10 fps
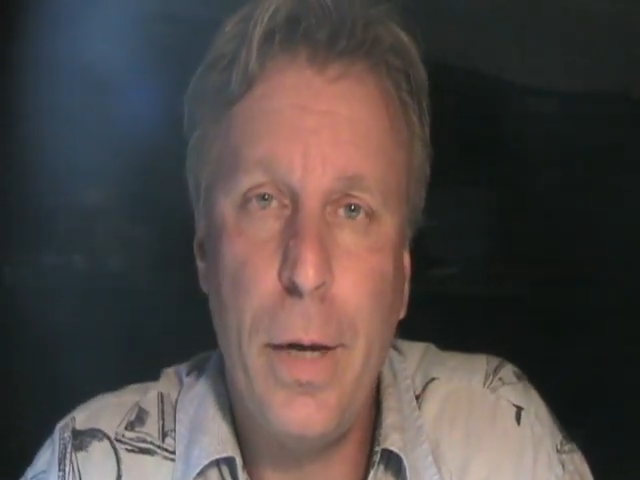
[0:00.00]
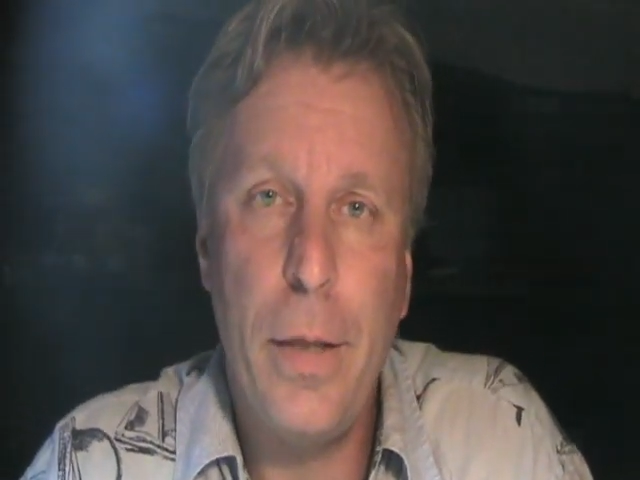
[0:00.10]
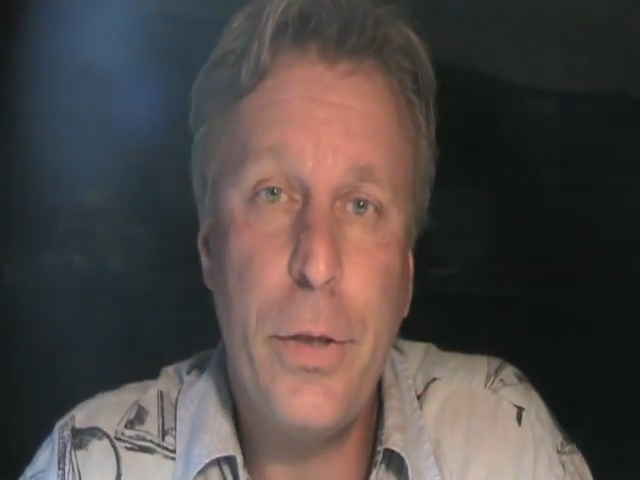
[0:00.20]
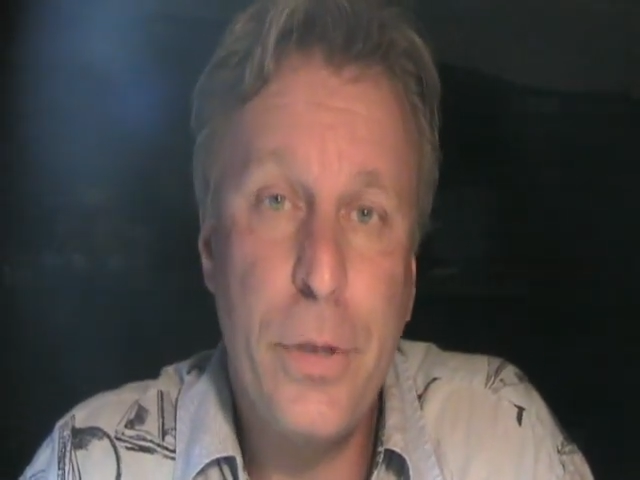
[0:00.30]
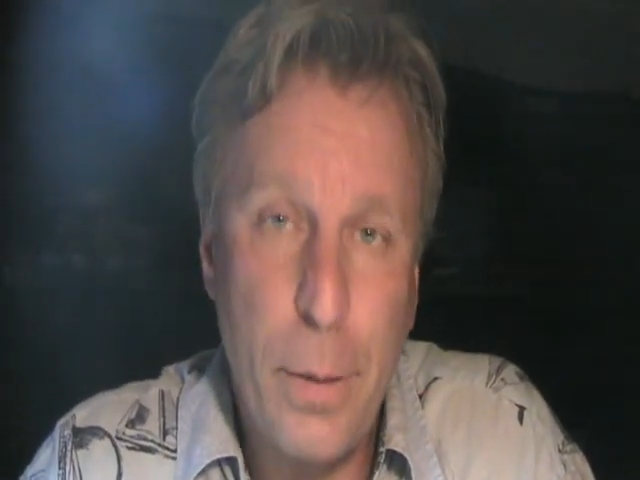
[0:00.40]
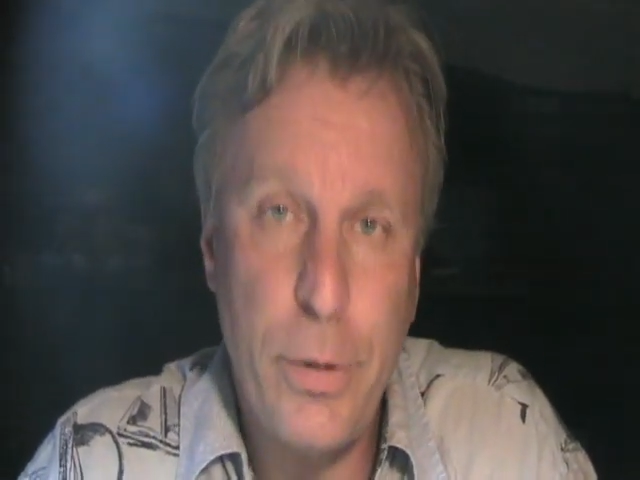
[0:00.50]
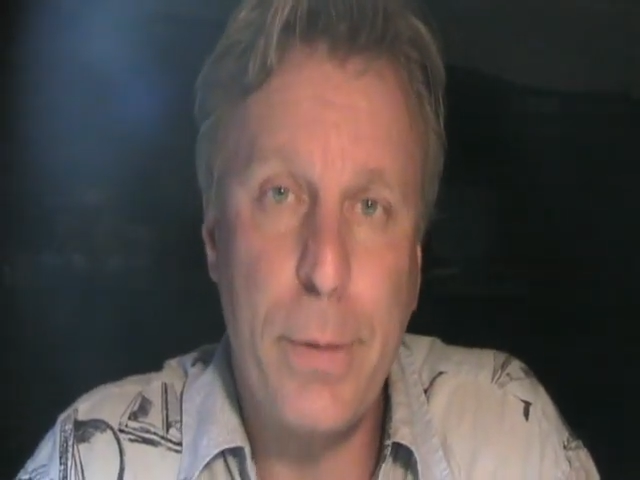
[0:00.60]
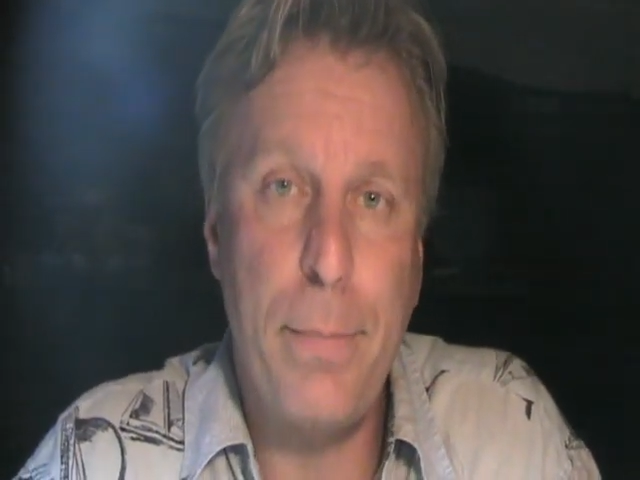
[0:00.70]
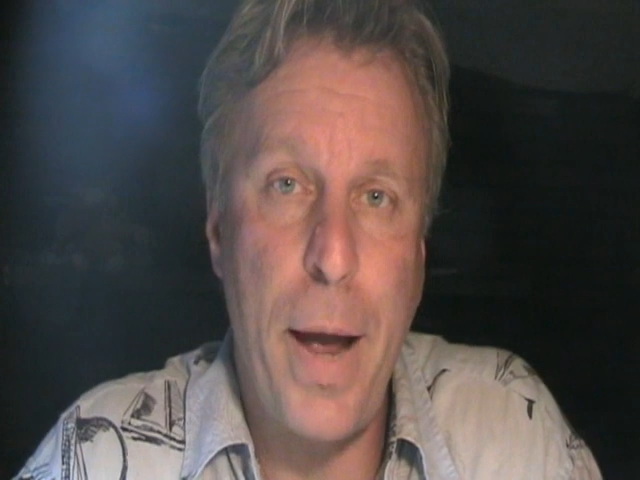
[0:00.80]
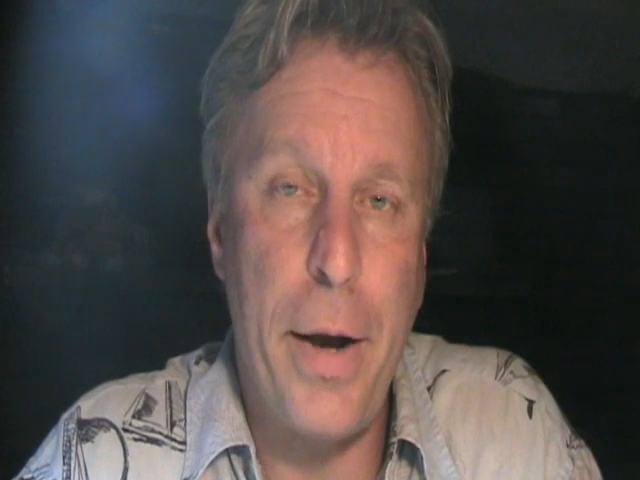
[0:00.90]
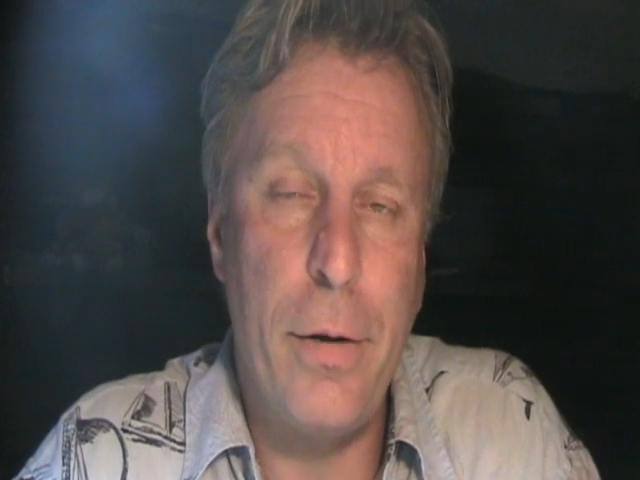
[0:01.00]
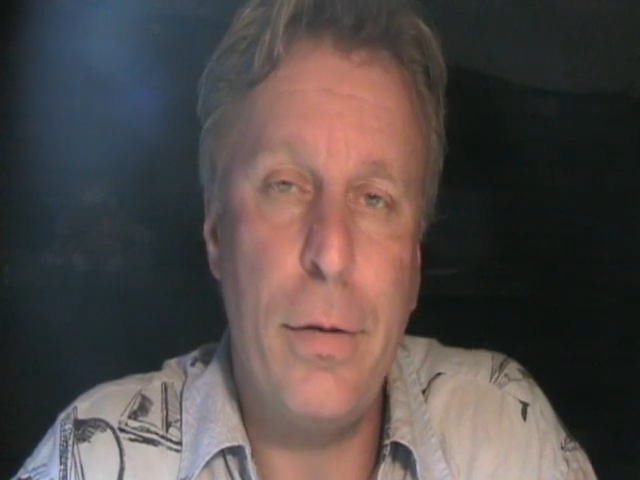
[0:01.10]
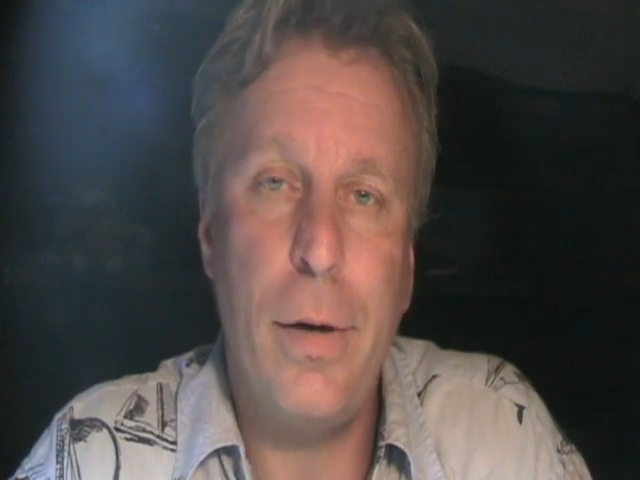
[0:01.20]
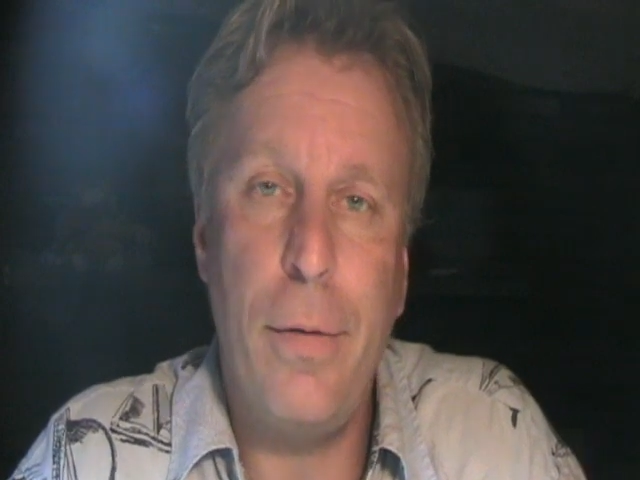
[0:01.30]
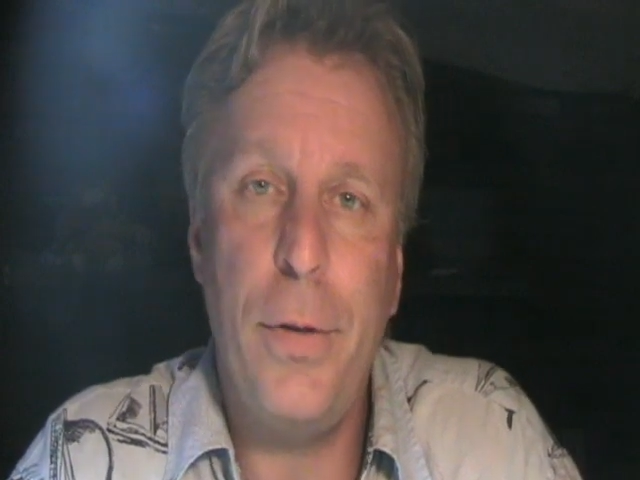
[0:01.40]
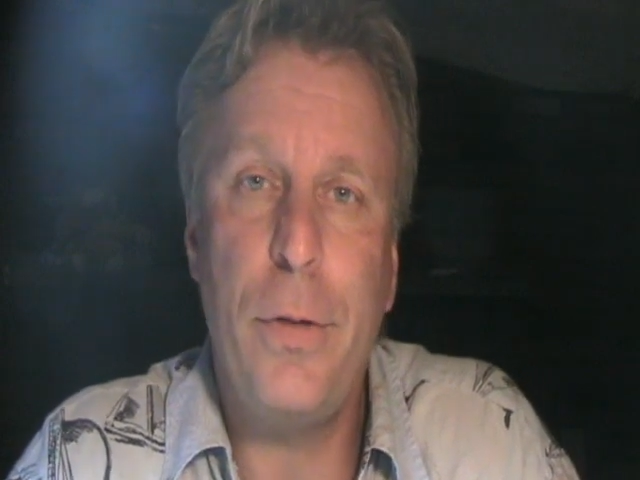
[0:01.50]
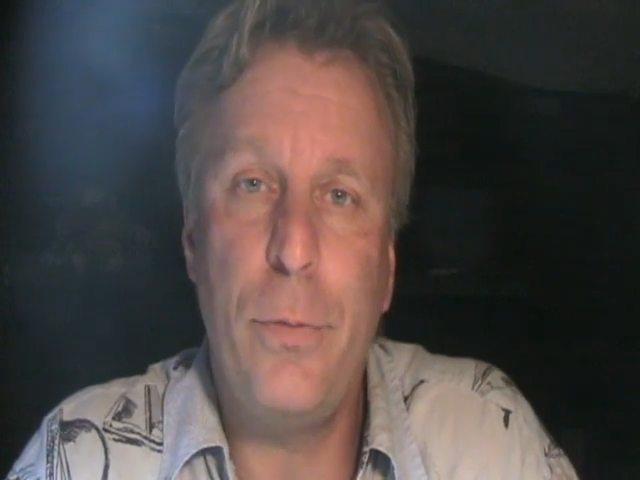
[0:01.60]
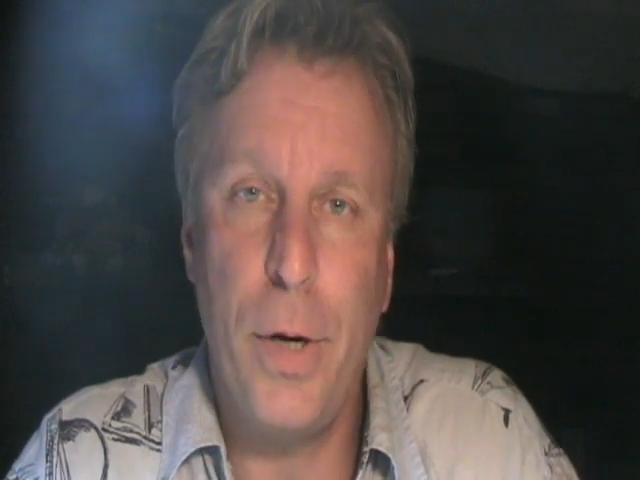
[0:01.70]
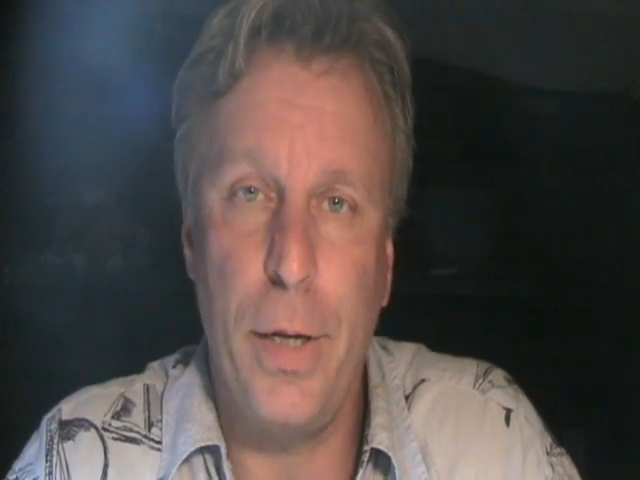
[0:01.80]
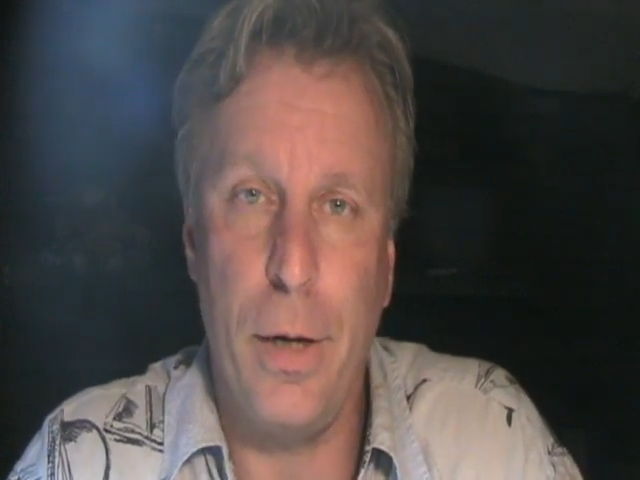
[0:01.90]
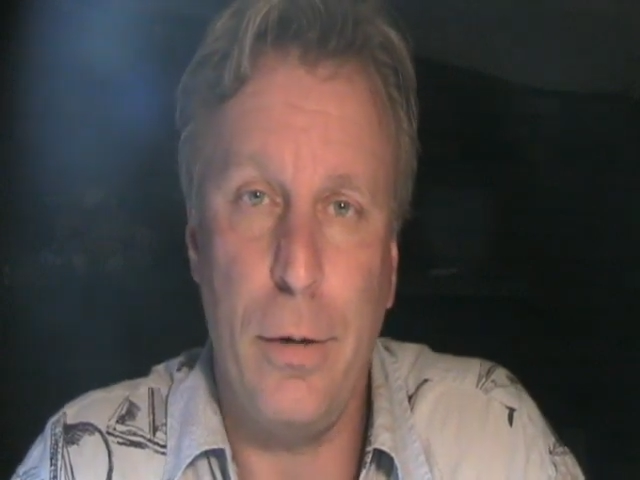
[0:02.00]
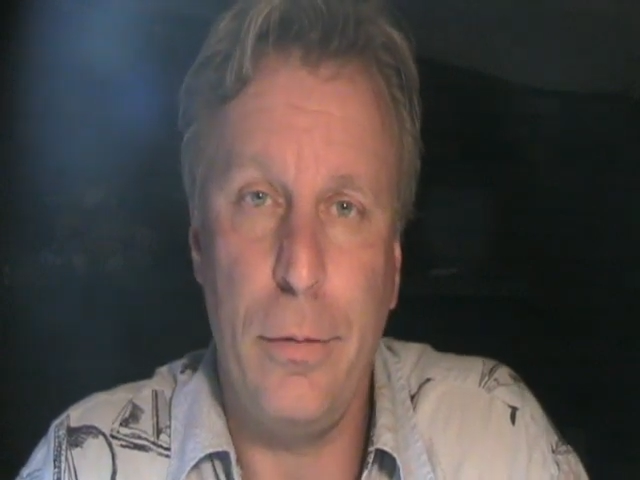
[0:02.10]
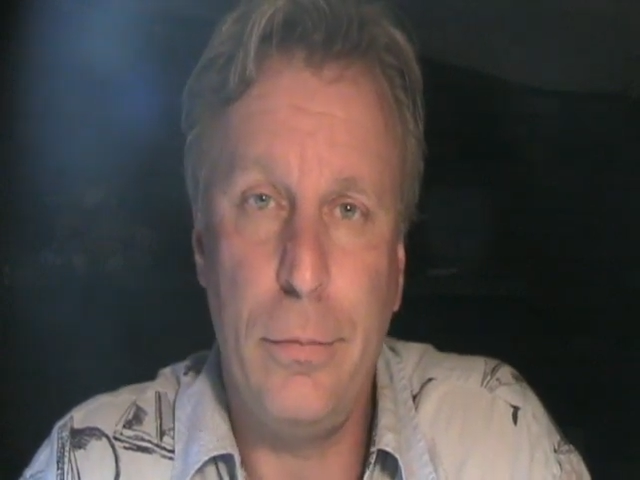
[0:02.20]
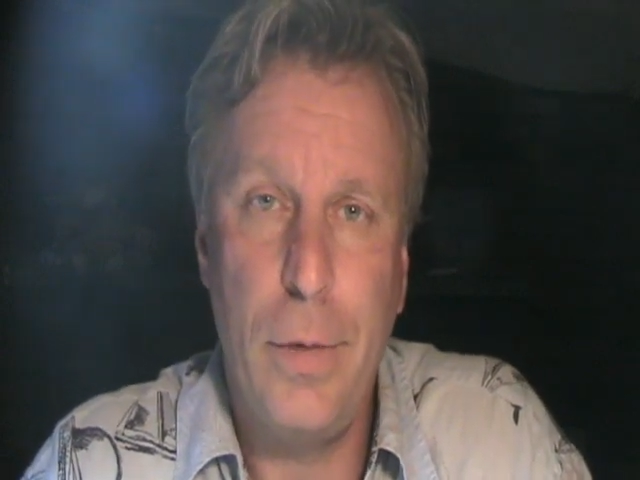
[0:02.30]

and the subject matter of this video.